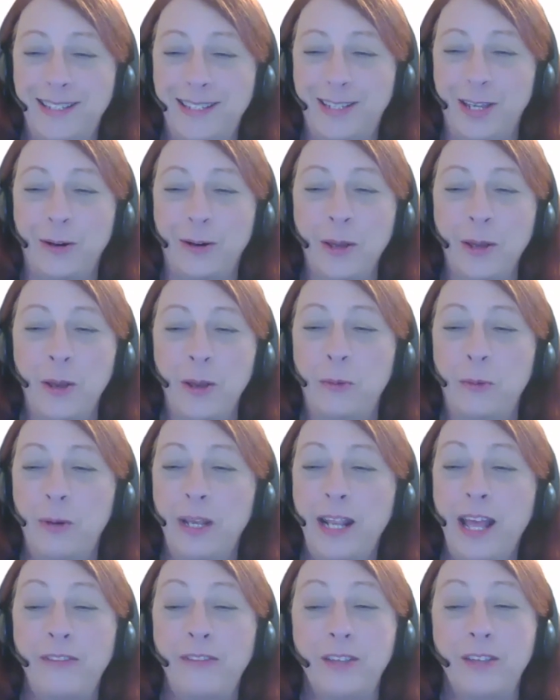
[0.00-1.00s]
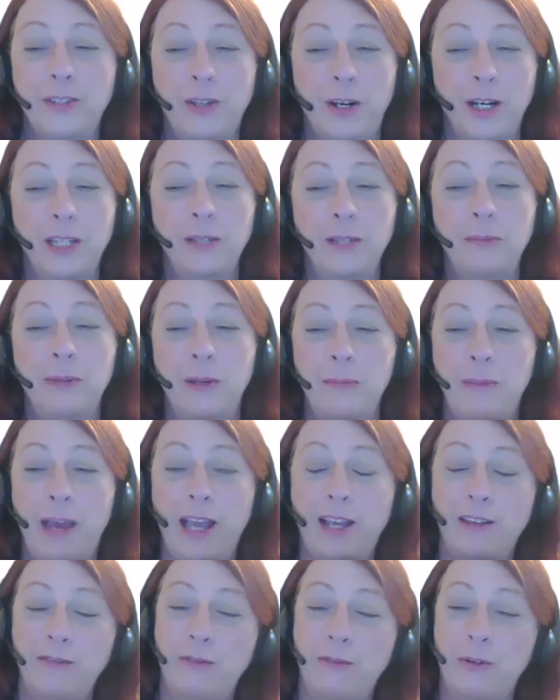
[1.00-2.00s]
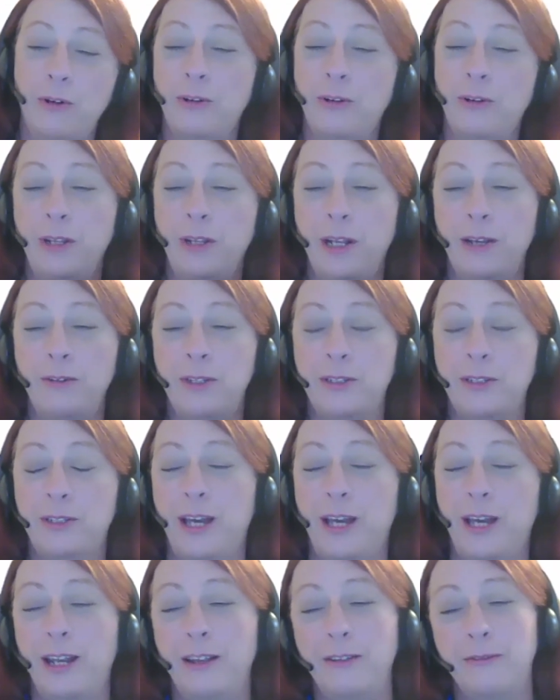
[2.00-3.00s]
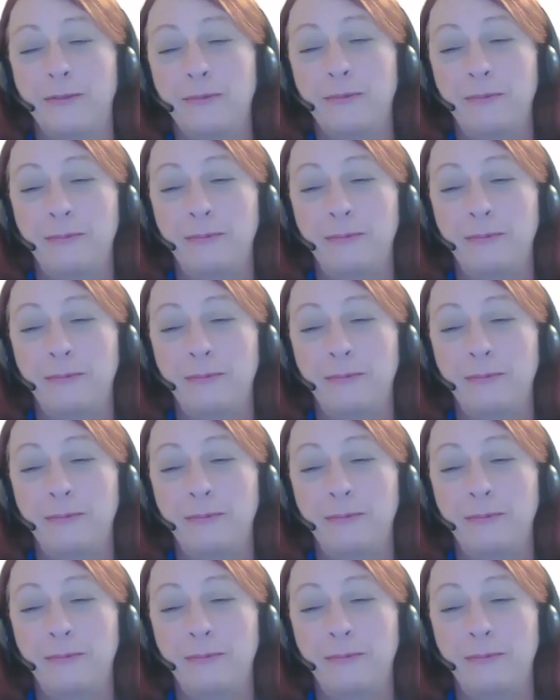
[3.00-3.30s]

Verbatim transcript: so we'd have this argument back and forth, you know, just kind of